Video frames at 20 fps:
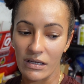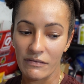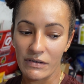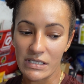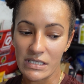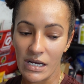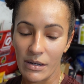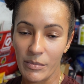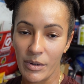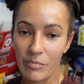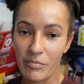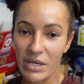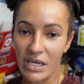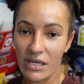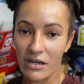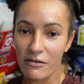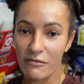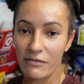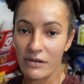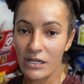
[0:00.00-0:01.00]
every time I'm
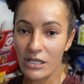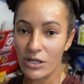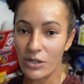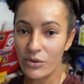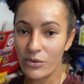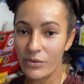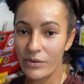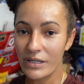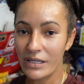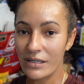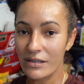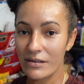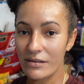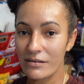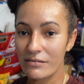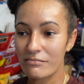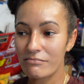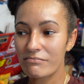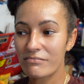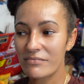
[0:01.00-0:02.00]
making a video, it
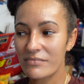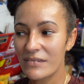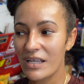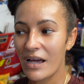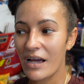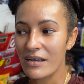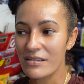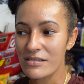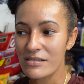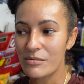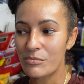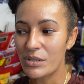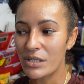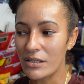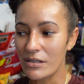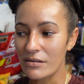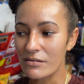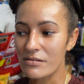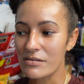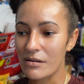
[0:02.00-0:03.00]
has to
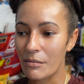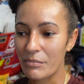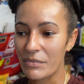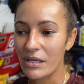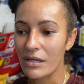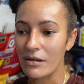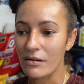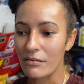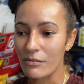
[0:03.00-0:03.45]
be something